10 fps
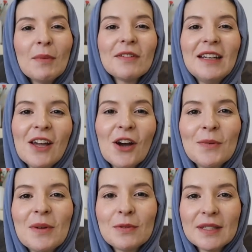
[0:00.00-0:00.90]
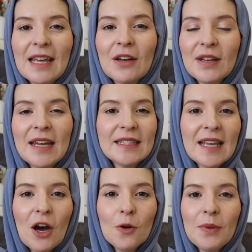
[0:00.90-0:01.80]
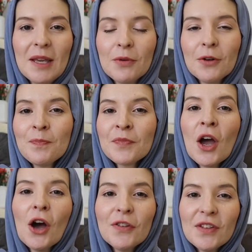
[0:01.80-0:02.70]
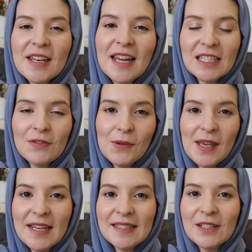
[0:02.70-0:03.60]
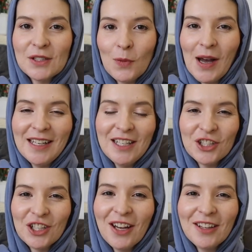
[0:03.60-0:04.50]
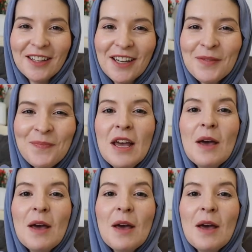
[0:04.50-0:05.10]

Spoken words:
I really hope it will stay on here to help people over the next few years as well, inshallah.